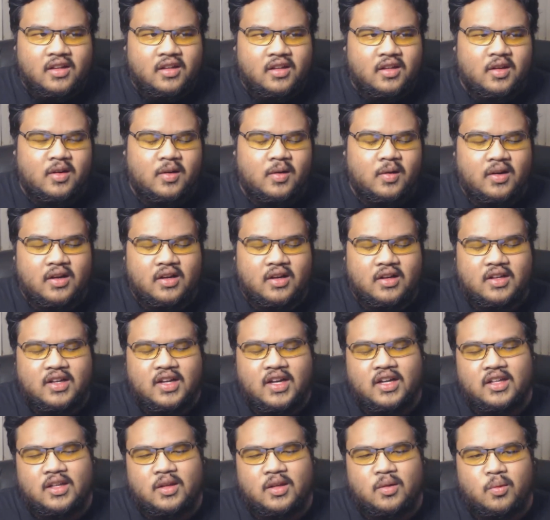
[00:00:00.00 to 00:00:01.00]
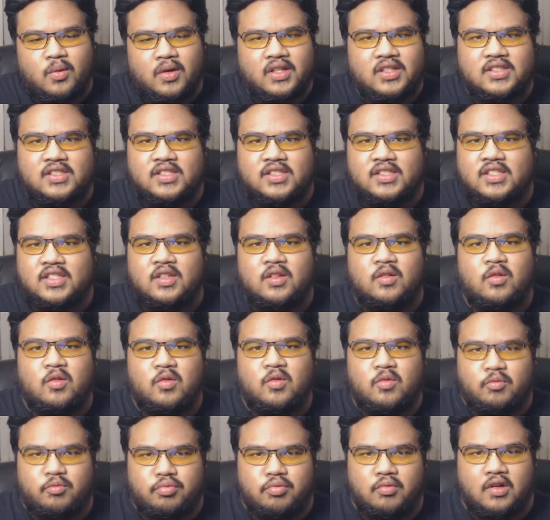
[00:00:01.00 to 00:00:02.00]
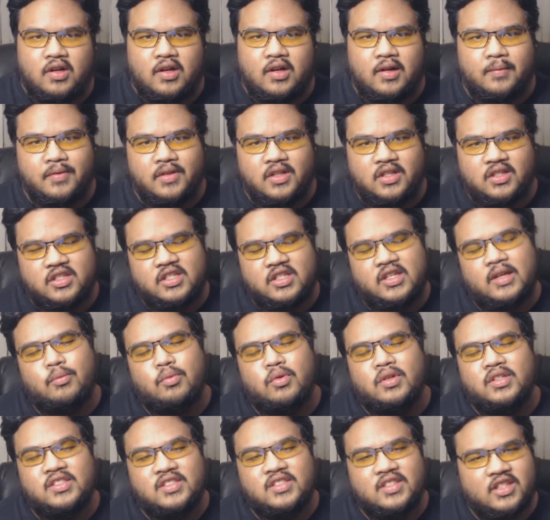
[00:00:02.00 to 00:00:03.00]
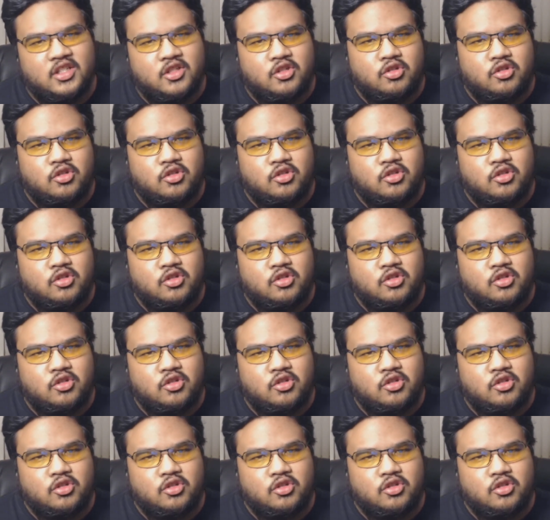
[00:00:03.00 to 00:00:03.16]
You know, Akagi was, the ship was